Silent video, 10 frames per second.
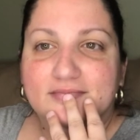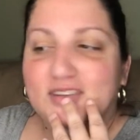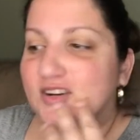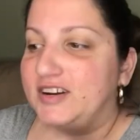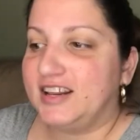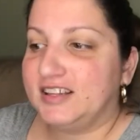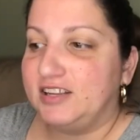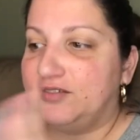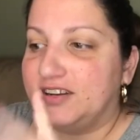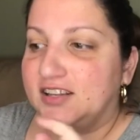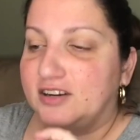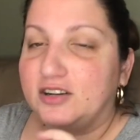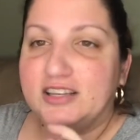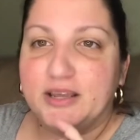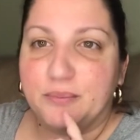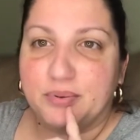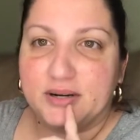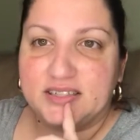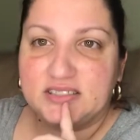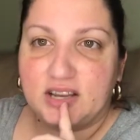you're not leaving little lip
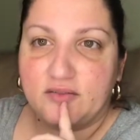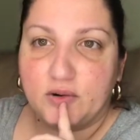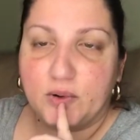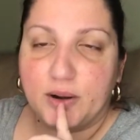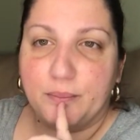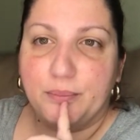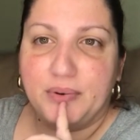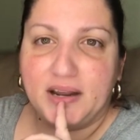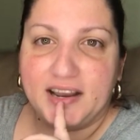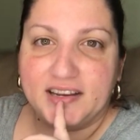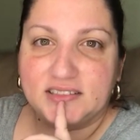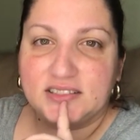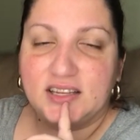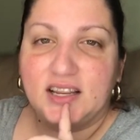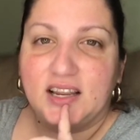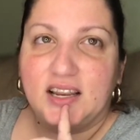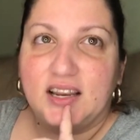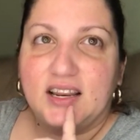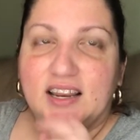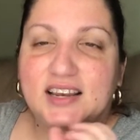prints everywhere, but
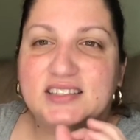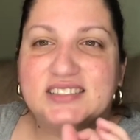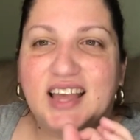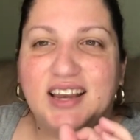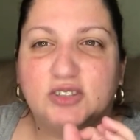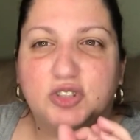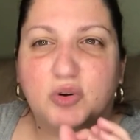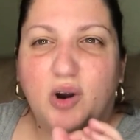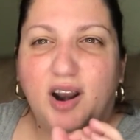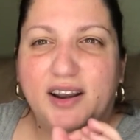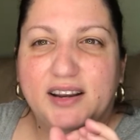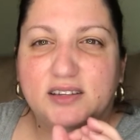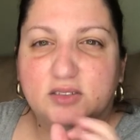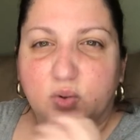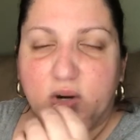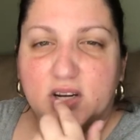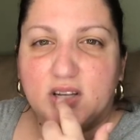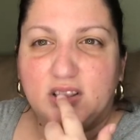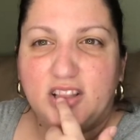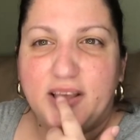it's not drying to where
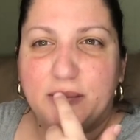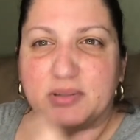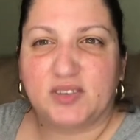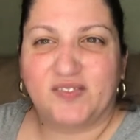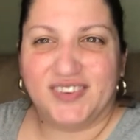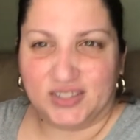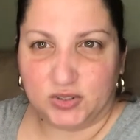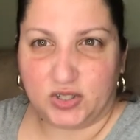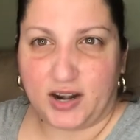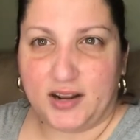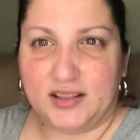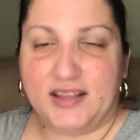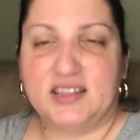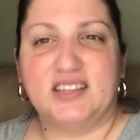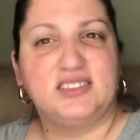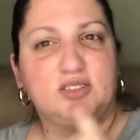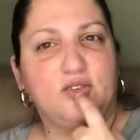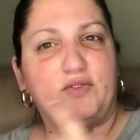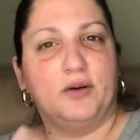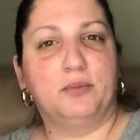your lips feel dry. Like they still
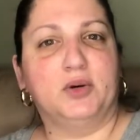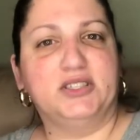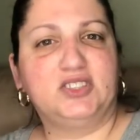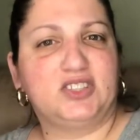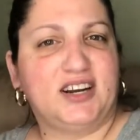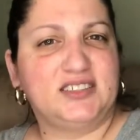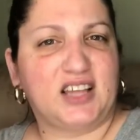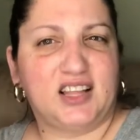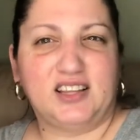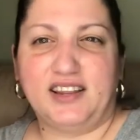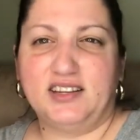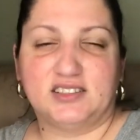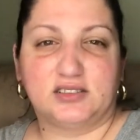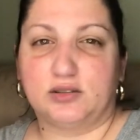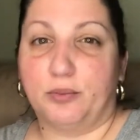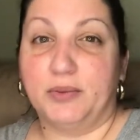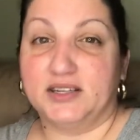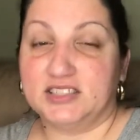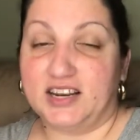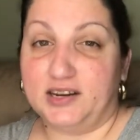feel moisturized. I like it so
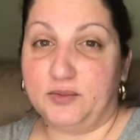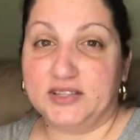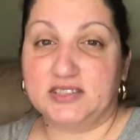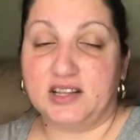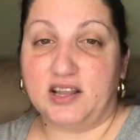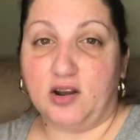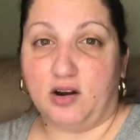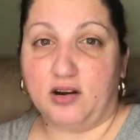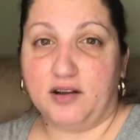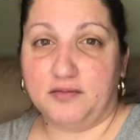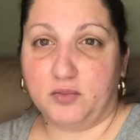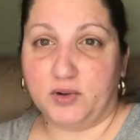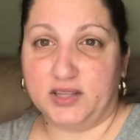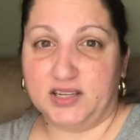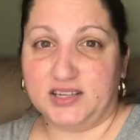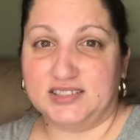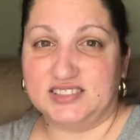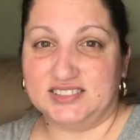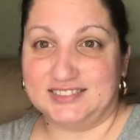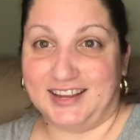much. Anyways, and they all have a really good
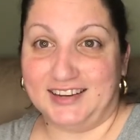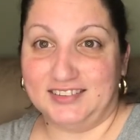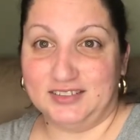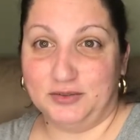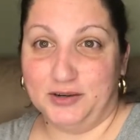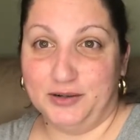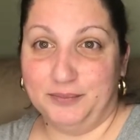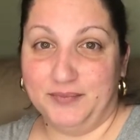scent to them.